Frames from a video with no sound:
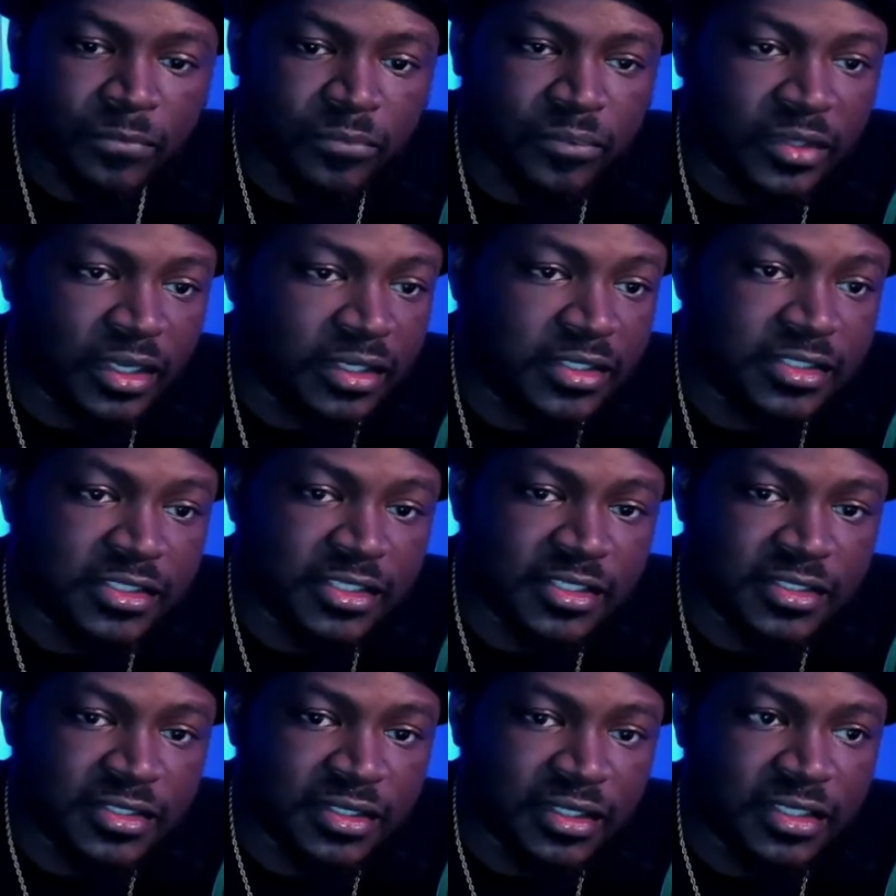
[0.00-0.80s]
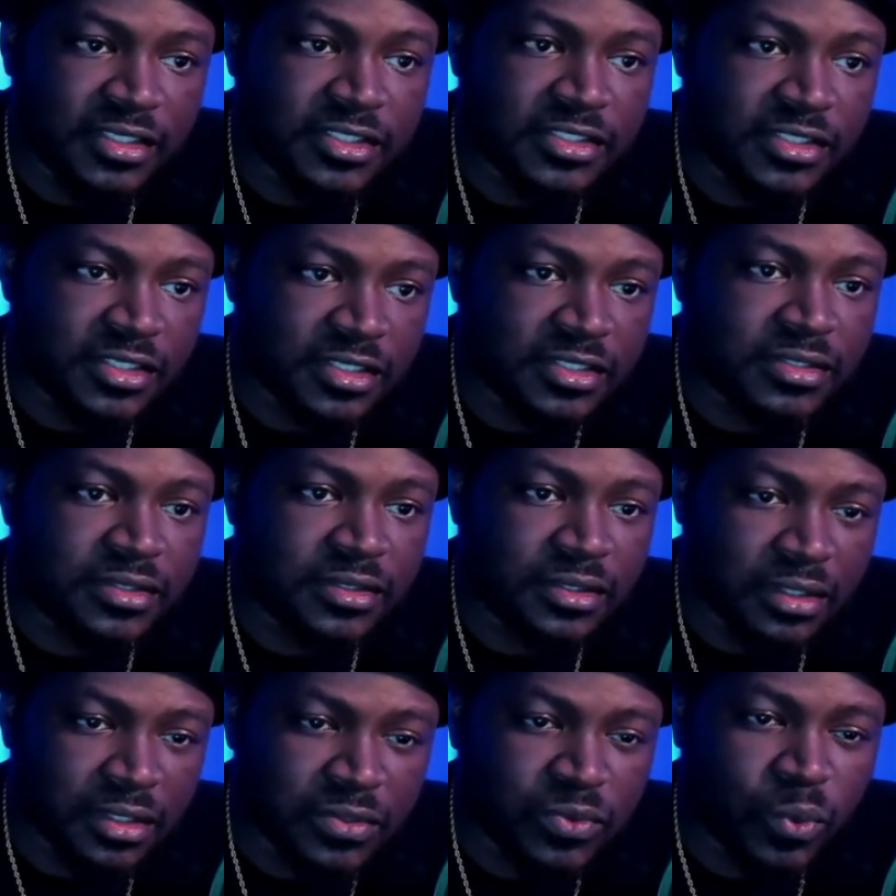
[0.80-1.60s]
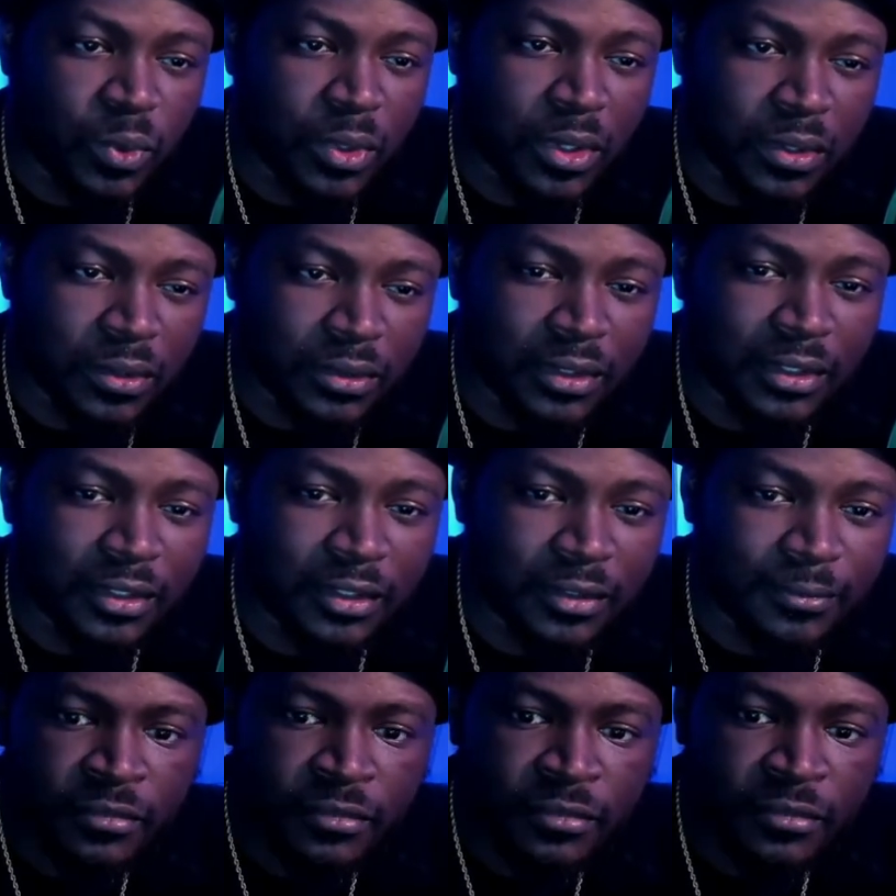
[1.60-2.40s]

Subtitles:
And it's well done.